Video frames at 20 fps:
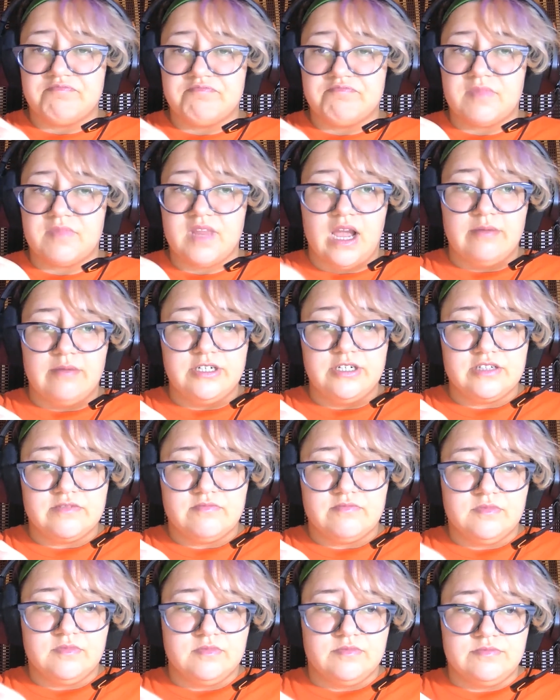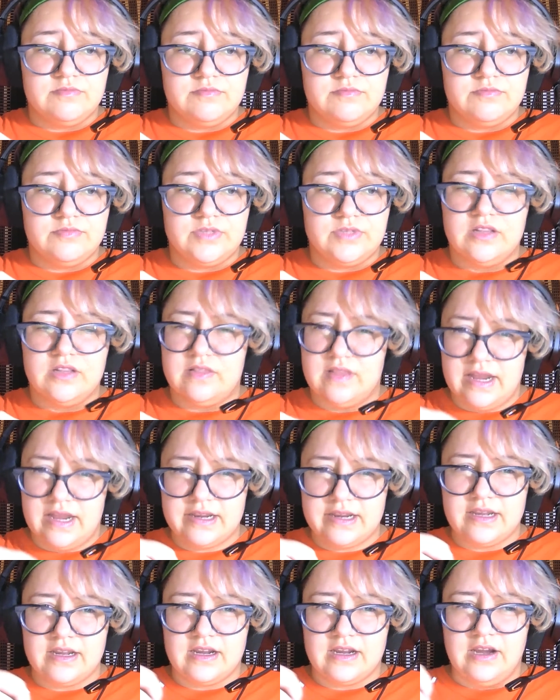I'm just
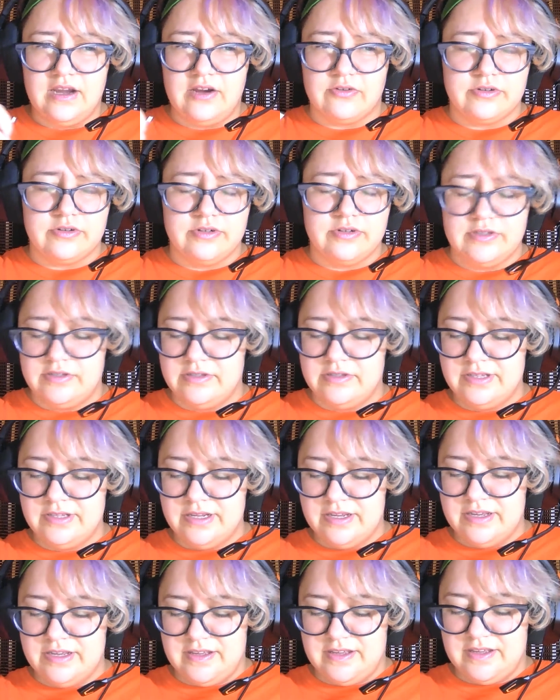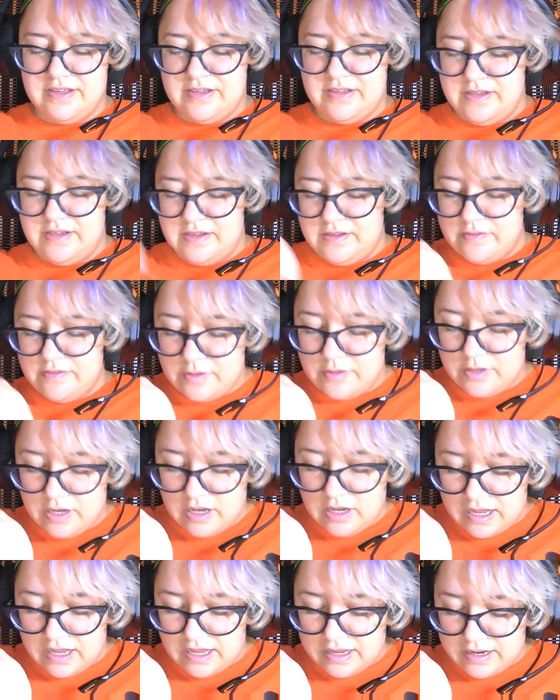letting it go.
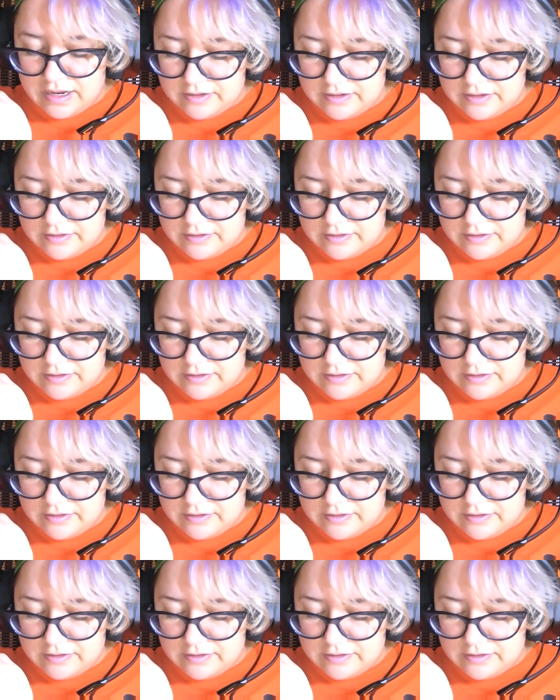Uh,